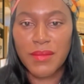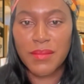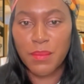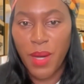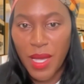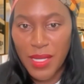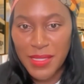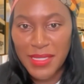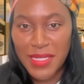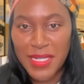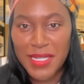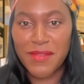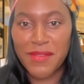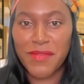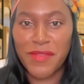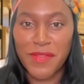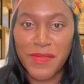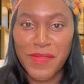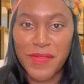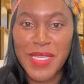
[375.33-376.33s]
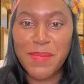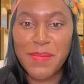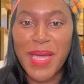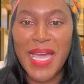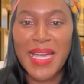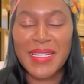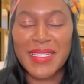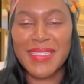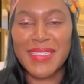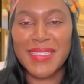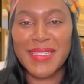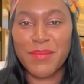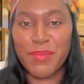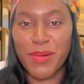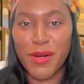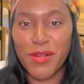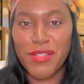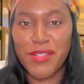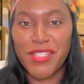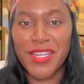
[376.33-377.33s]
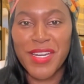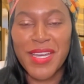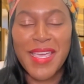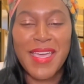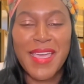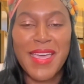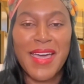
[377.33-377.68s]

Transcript: positive feedback approach.